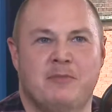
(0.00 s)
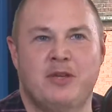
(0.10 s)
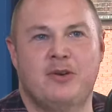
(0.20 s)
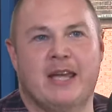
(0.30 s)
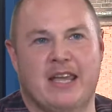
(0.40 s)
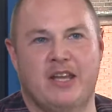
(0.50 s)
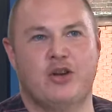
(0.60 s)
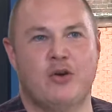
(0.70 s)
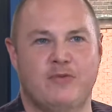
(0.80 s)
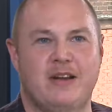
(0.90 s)
UK, you
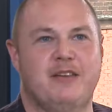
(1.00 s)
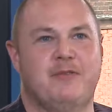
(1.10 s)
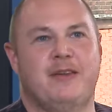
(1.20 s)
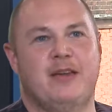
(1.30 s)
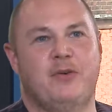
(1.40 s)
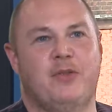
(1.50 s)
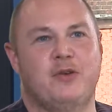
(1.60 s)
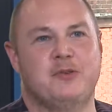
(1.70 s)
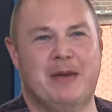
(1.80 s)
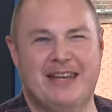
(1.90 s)
don't really feel
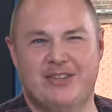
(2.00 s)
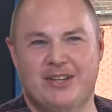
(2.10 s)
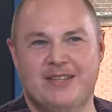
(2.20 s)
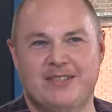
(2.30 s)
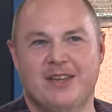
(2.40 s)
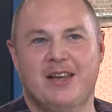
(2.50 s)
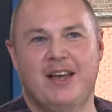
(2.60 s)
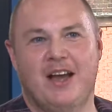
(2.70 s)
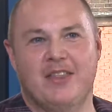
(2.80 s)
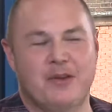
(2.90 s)
those pinches.
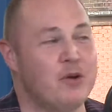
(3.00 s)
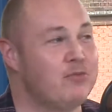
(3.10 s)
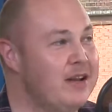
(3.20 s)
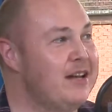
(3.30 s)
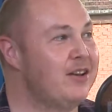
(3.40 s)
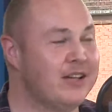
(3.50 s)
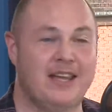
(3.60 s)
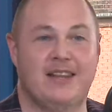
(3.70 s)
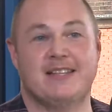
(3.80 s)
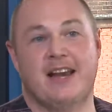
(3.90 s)
I think we're really lucky
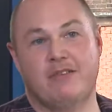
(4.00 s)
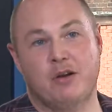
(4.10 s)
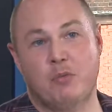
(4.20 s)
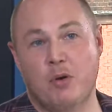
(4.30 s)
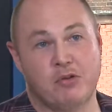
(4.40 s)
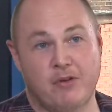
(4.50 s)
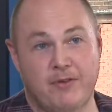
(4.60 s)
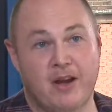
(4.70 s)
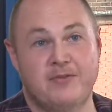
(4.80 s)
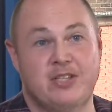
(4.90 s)
in this area. We were a
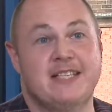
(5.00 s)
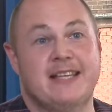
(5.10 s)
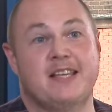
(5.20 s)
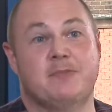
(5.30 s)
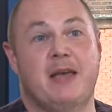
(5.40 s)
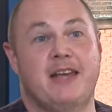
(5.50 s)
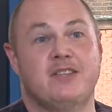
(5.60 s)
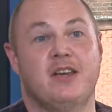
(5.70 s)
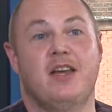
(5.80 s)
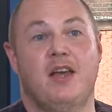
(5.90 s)
5G test bed.
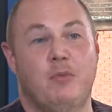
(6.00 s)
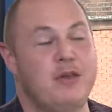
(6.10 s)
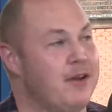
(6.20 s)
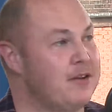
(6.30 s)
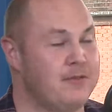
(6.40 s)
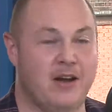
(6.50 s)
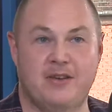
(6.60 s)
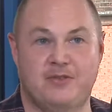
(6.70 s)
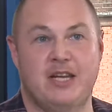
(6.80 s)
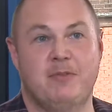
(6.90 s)
We've had
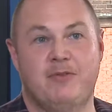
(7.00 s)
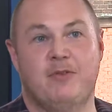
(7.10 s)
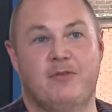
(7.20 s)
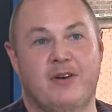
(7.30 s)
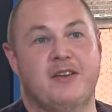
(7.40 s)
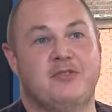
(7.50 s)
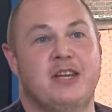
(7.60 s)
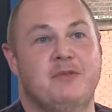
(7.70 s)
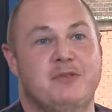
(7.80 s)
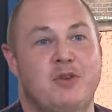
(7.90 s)
5G before 5G
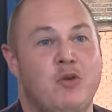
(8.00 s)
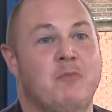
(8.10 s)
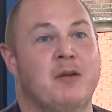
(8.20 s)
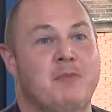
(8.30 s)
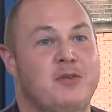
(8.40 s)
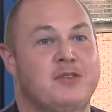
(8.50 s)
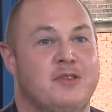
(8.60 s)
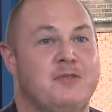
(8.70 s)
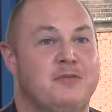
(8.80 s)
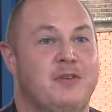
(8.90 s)
was known by most
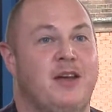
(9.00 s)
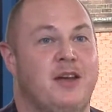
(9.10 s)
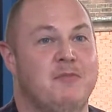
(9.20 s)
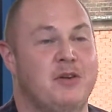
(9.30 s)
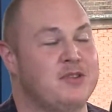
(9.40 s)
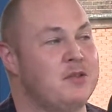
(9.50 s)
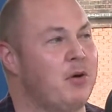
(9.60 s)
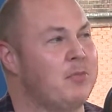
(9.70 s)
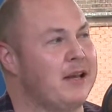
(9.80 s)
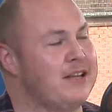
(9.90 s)
of the
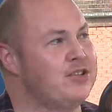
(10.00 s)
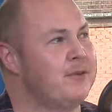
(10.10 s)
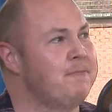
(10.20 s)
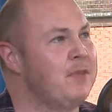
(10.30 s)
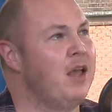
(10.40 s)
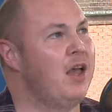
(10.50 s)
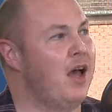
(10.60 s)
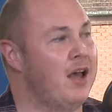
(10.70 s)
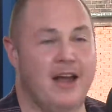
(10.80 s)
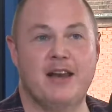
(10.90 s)
population,
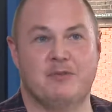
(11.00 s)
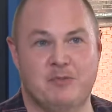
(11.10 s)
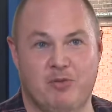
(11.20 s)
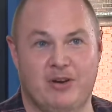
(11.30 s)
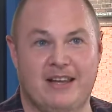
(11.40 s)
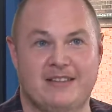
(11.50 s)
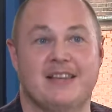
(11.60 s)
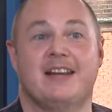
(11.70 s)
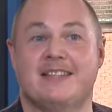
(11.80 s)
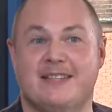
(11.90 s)
and it was brilliant,
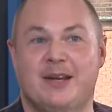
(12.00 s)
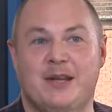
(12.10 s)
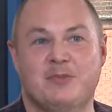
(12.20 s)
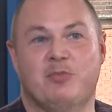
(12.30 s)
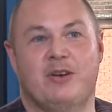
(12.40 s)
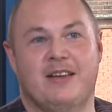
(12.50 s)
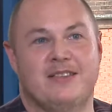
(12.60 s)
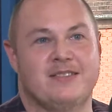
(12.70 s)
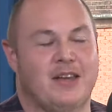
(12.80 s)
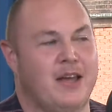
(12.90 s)
and it still is
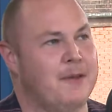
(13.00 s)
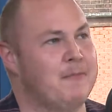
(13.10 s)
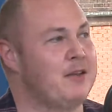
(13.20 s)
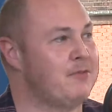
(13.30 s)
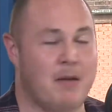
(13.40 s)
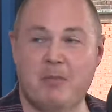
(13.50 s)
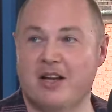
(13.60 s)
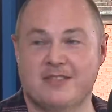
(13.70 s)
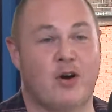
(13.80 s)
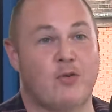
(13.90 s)
brilliant. And in fact,
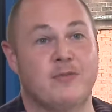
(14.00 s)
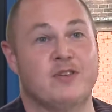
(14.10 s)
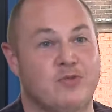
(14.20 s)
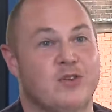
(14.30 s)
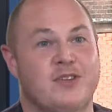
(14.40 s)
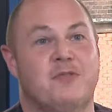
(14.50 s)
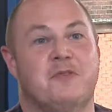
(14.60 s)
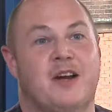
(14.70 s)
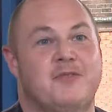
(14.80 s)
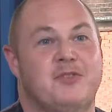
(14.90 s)
part of our office runs on
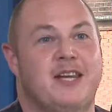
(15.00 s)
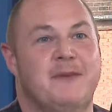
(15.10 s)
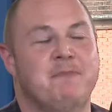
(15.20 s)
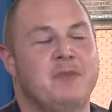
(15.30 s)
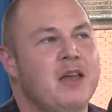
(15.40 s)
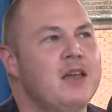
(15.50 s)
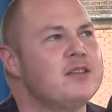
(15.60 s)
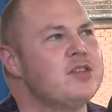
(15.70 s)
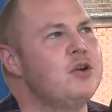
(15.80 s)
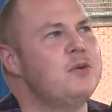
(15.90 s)
5G.
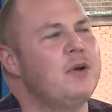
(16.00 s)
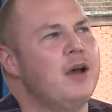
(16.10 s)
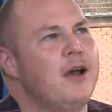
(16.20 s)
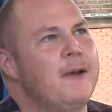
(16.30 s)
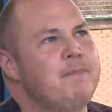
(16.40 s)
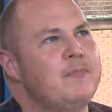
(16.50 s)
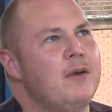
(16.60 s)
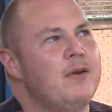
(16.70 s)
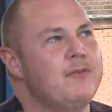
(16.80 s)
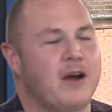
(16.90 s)
So
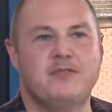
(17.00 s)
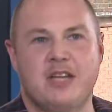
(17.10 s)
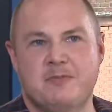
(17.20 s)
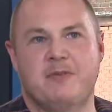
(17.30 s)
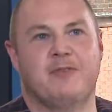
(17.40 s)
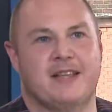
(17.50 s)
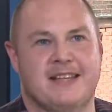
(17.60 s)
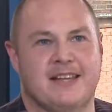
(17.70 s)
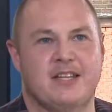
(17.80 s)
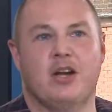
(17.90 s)
5G has been
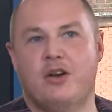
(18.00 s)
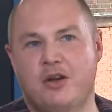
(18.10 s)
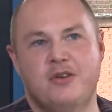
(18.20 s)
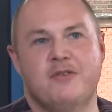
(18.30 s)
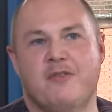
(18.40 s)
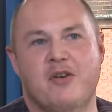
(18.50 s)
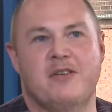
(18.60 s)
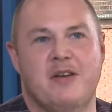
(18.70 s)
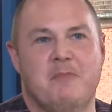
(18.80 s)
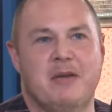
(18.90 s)
fantastic. I know you have
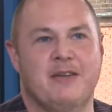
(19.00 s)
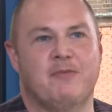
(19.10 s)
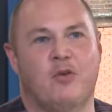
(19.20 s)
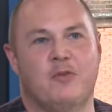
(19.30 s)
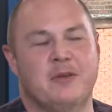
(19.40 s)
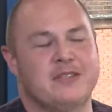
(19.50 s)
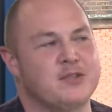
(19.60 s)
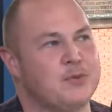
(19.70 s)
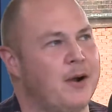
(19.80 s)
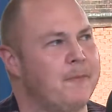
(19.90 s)
a big involvement as
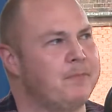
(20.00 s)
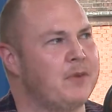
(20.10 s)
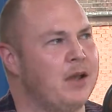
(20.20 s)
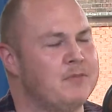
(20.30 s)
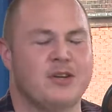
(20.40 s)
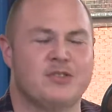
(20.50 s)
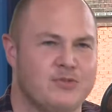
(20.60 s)
well. So it's a